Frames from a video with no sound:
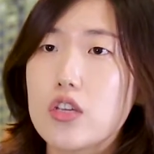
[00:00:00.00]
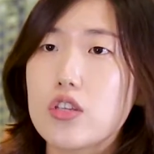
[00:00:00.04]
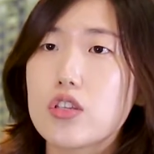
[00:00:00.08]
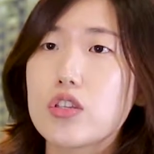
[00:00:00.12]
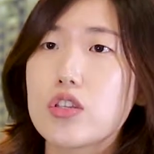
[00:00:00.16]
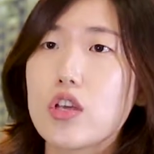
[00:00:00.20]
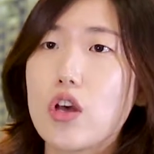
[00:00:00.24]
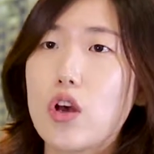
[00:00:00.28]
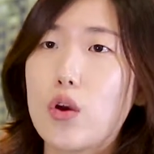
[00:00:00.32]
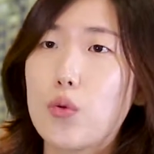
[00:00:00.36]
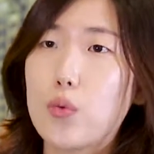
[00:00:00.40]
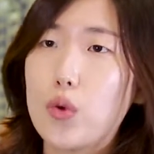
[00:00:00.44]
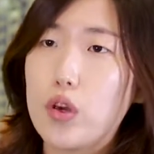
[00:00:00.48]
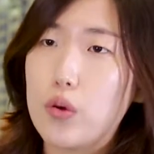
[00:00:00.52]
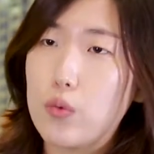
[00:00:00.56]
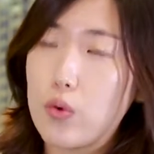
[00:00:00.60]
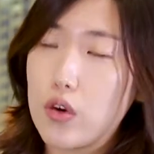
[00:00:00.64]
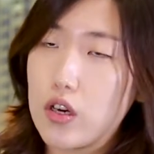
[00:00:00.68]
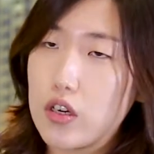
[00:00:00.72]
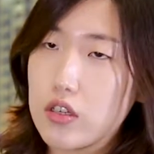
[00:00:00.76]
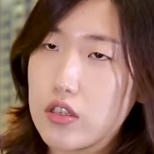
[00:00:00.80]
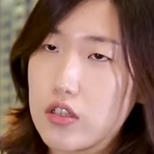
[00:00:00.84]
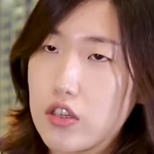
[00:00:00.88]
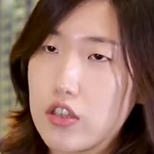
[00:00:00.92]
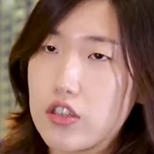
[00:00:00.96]
so we
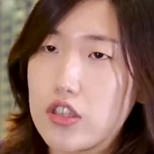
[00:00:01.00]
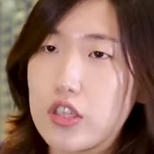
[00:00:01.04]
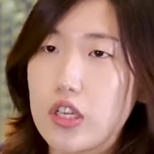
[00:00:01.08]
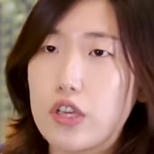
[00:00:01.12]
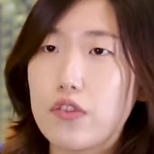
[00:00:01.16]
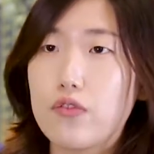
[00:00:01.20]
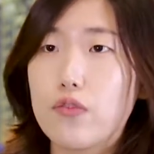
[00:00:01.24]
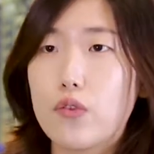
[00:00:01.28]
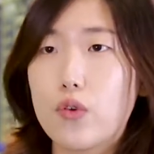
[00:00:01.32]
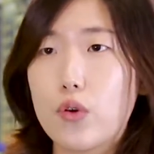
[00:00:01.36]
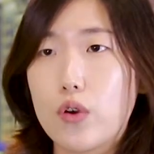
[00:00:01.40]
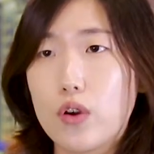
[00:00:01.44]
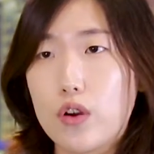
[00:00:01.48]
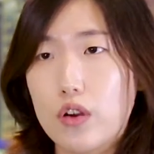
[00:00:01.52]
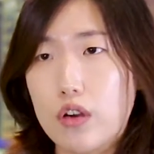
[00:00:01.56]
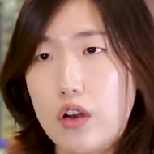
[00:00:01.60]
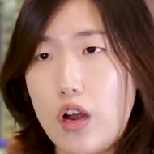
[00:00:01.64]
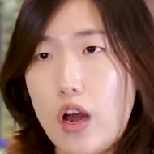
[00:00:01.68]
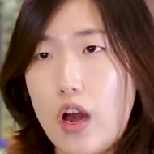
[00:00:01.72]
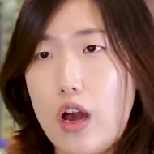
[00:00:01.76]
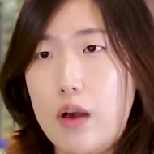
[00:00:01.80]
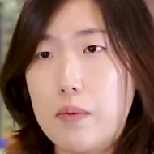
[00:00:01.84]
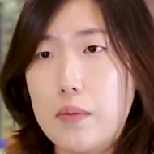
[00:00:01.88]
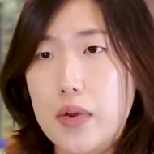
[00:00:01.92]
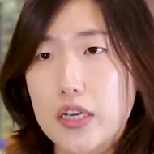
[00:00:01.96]
were searching for
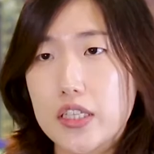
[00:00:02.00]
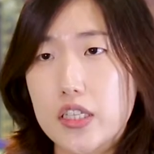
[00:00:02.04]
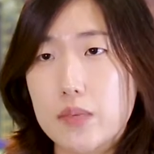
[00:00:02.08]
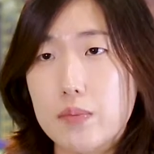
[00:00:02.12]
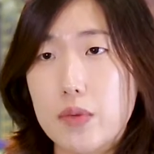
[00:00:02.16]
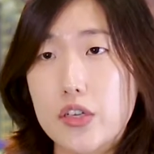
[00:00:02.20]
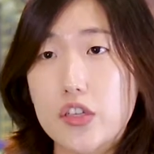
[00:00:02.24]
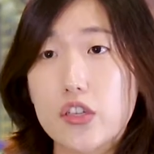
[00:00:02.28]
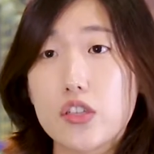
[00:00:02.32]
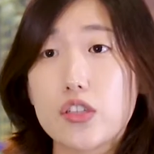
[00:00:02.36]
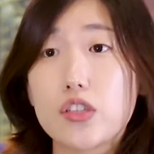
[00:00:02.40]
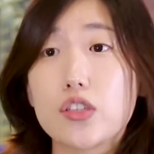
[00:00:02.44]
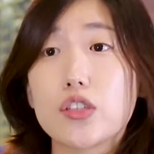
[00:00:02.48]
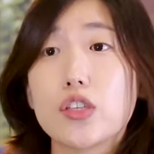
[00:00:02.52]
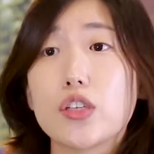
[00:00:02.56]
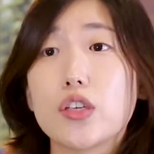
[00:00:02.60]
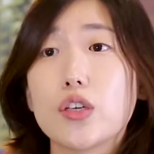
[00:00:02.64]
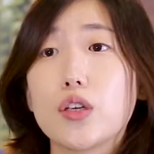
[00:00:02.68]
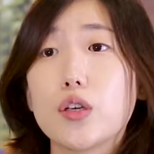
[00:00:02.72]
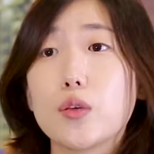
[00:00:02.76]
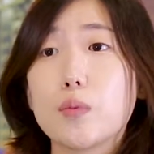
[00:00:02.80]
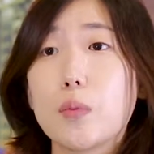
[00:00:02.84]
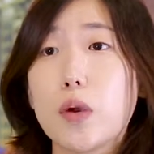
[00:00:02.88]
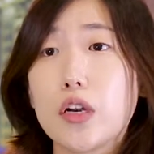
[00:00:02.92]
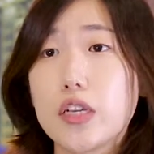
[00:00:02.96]
exhibitions
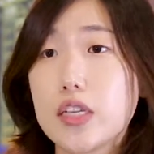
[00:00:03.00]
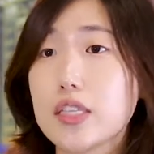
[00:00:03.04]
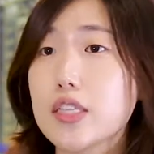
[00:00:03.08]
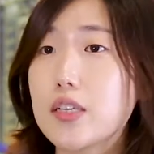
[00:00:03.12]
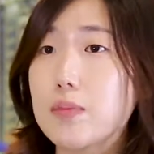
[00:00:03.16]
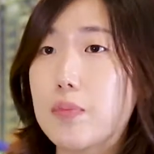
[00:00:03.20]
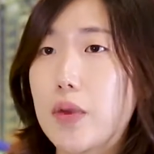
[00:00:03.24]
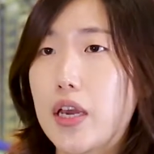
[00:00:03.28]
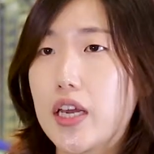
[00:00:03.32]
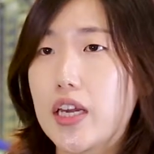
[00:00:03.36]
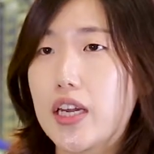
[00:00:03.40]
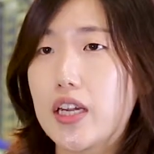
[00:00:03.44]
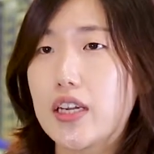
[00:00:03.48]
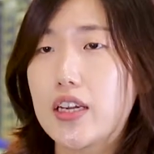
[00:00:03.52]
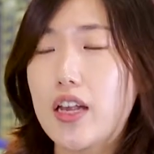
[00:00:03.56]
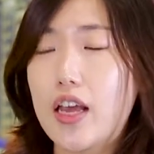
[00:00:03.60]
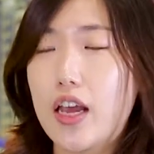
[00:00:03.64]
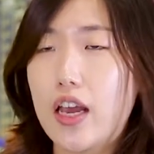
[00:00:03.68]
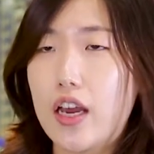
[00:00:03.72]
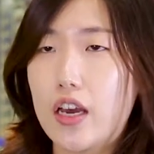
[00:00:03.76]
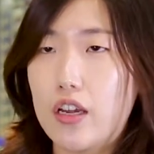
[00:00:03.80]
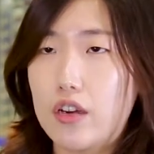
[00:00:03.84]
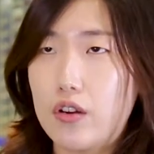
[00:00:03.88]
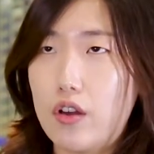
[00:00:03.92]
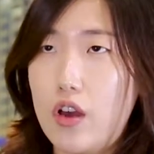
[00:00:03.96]
to participate in,
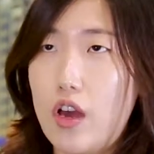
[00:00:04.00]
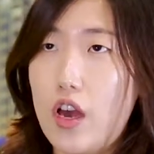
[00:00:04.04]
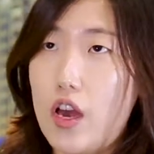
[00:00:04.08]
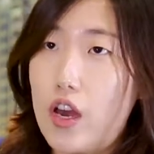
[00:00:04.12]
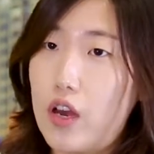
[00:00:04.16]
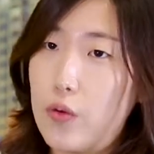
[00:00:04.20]
and